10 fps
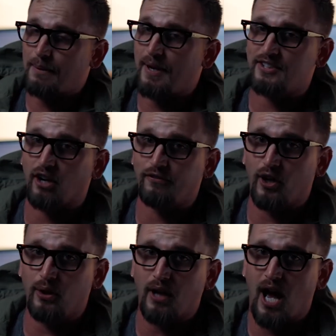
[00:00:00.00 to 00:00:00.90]
up my cell
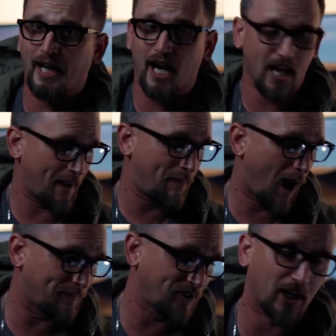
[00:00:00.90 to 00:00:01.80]
phone, I got a
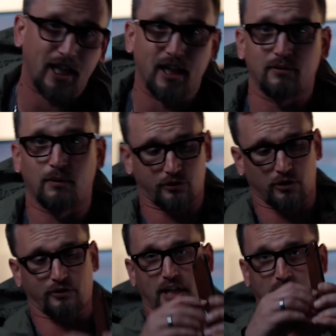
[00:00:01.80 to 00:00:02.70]
pop socket, which
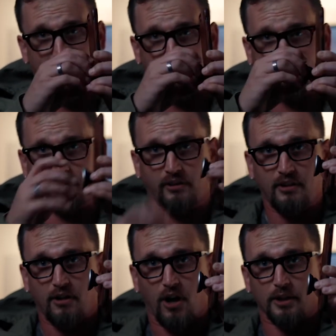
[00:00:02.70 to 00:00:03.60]
looks like this
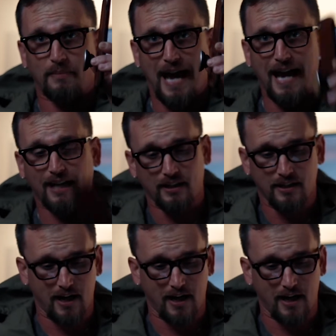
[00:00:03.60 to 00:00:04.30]
on the back,